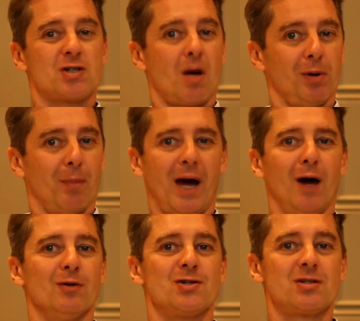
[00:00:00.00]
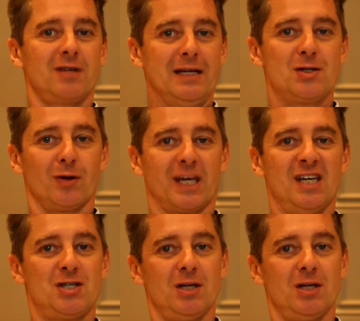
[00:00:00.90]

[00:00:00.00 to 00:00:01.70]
couple of pounds into a kitty.